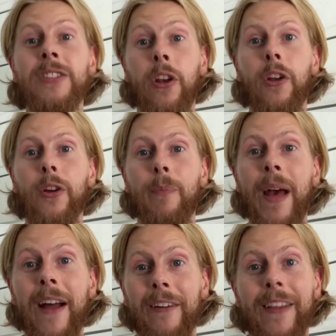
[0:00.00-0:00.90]
to look
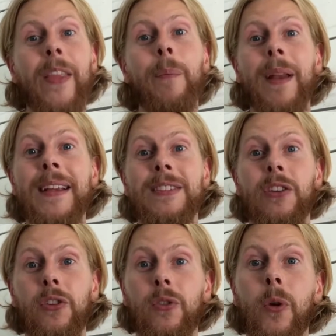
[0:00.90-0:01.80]
better in the place
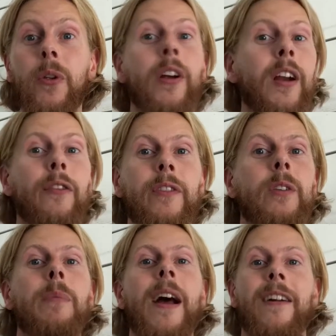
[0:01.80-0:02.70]
that you know you're going to feel
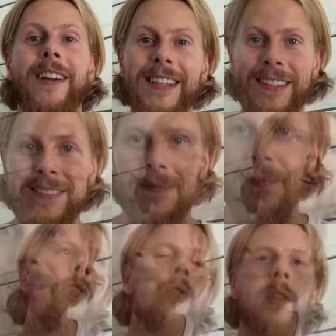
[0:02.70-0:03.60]
better in. There's
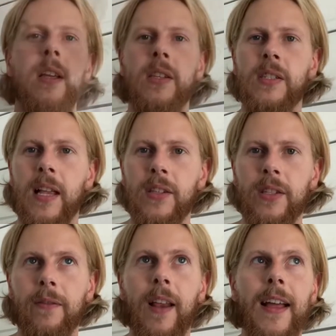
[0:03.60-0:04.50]
also this sense
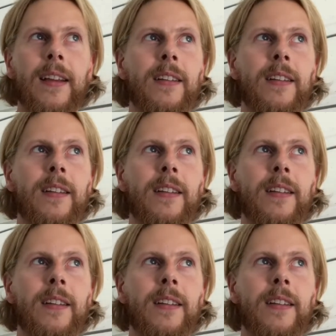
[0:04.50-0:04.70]
of like,